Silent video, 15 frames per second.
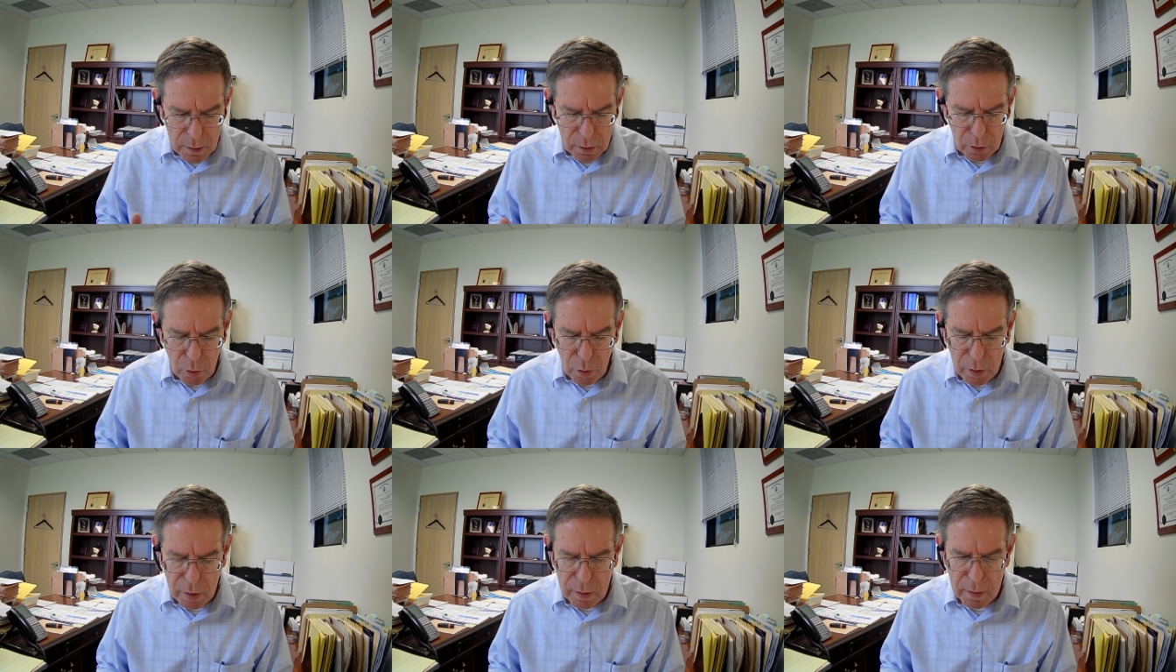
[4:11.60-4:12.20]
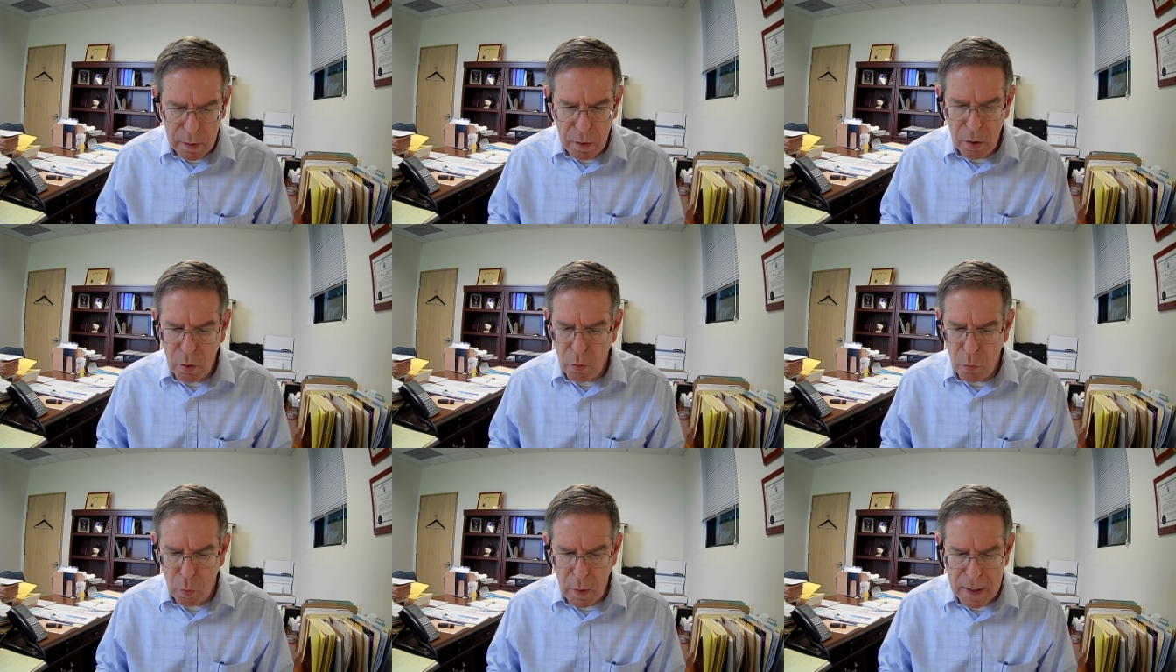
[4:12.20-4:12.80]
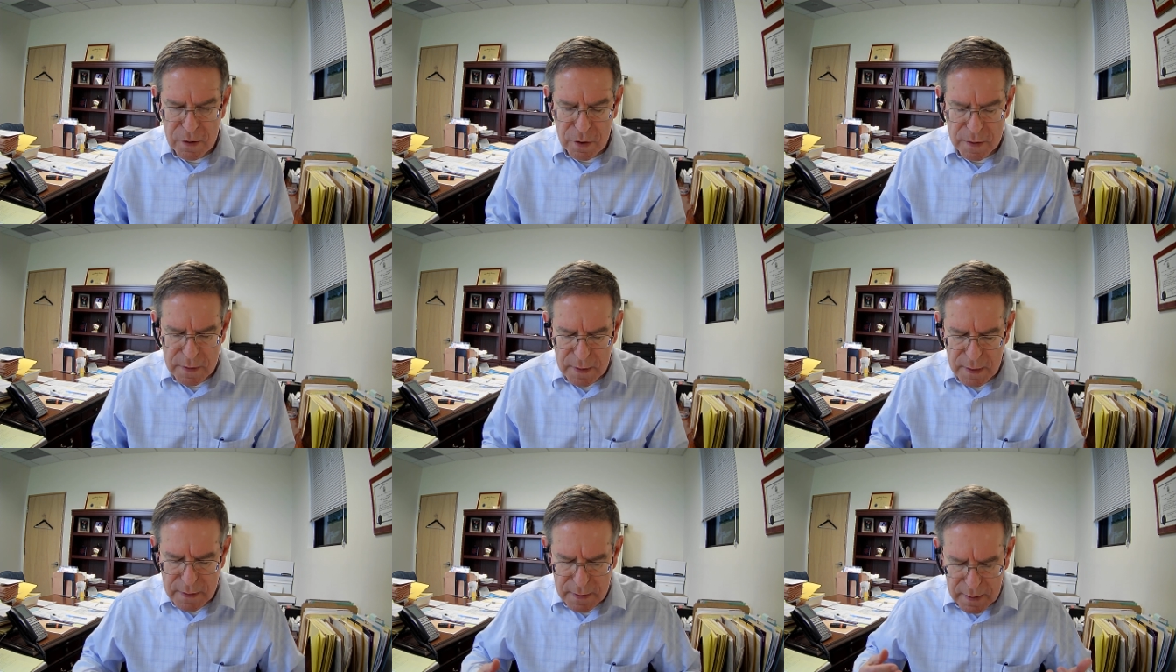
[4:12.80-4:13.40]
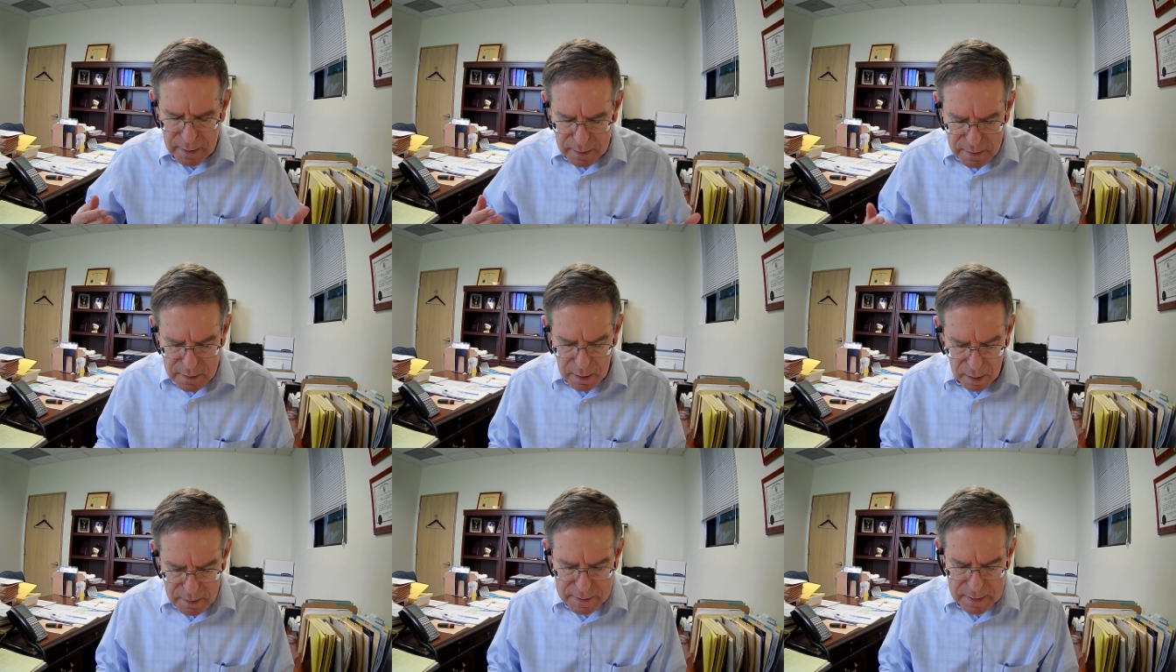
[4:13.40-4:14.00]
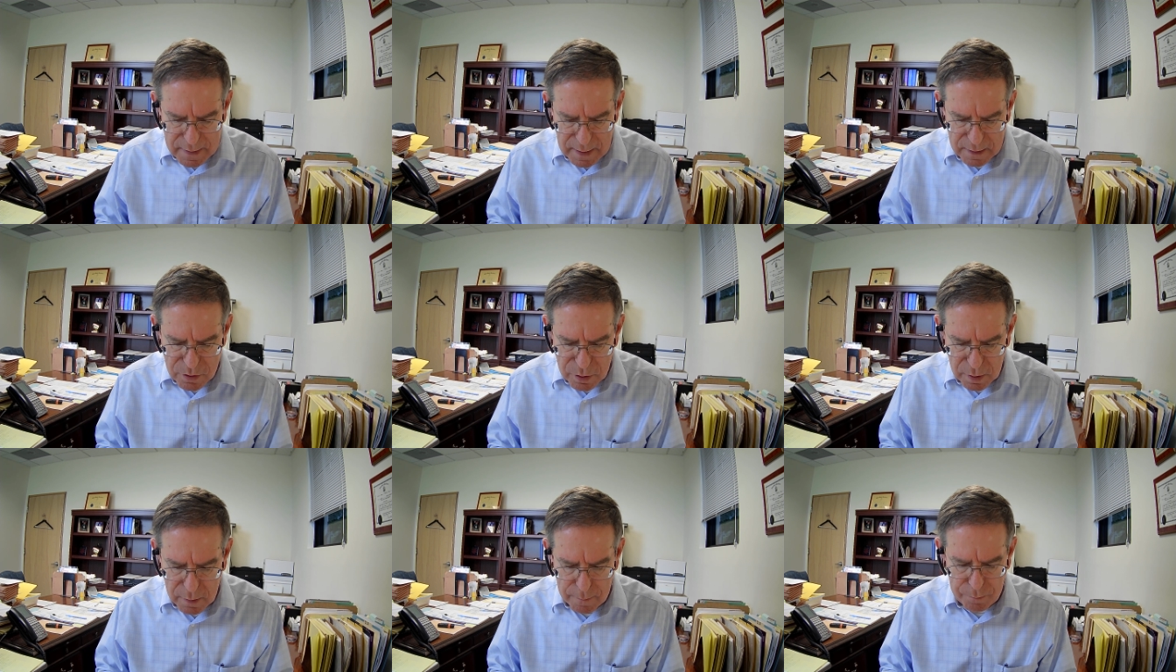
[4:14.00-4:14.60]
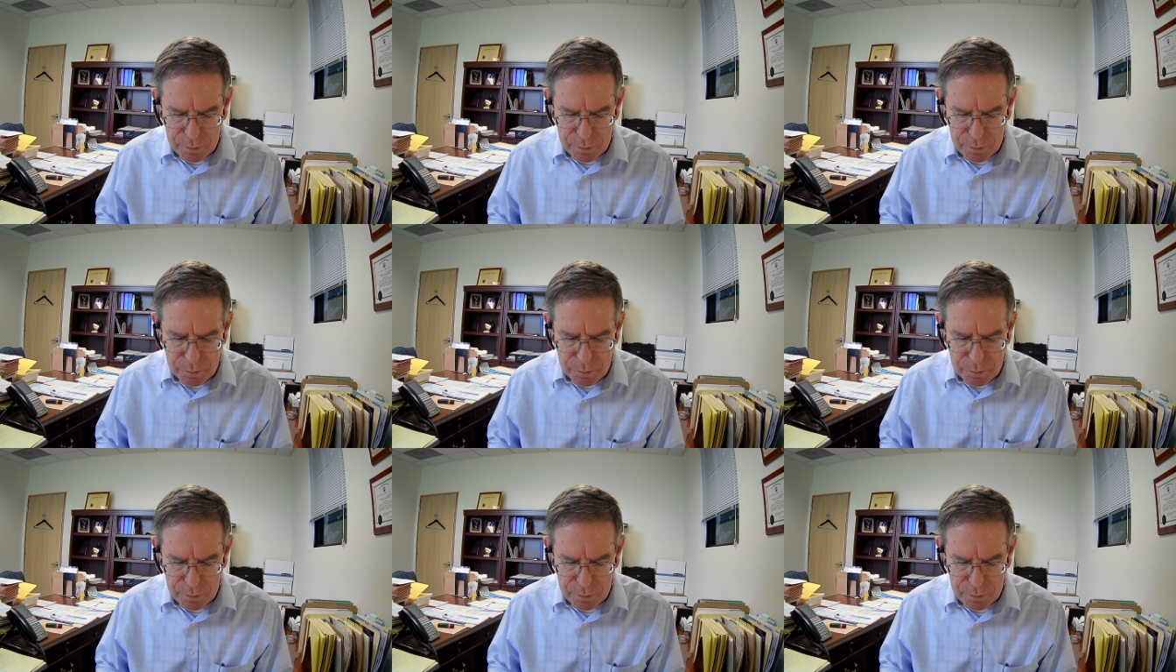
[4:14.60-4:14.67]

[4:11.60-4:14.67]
Lord, righteousness exalts a nation.